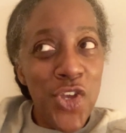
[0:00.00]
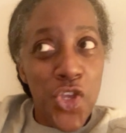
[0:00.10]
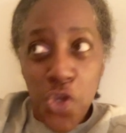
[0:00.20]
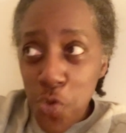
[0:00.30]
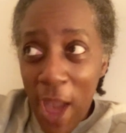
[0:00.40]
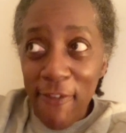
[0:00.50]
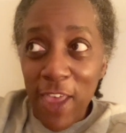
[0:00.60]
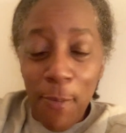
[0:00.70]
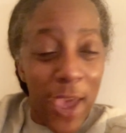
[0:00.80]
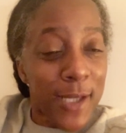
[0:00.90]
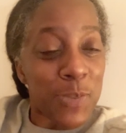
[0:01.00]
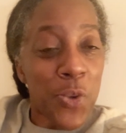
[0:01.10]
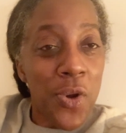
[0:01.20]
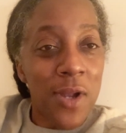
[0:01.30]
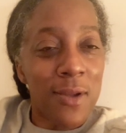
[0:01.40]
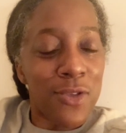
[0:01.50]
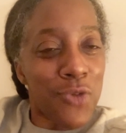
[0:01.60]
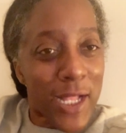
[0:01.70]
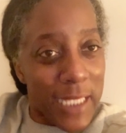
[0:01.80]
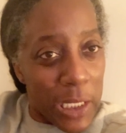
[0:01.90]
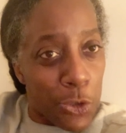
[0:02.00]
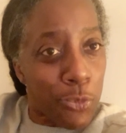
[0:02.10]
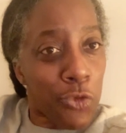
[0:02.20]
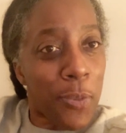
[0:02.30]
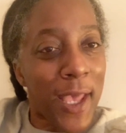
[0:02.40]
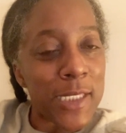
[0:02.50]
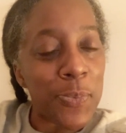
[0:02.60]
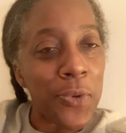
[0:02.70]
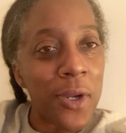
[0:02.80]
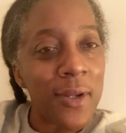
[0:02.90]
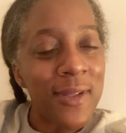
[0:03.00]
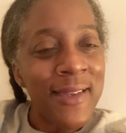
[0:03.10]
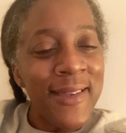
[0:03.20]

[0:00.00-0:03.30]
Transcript: You have that passport. You got that little blue passport.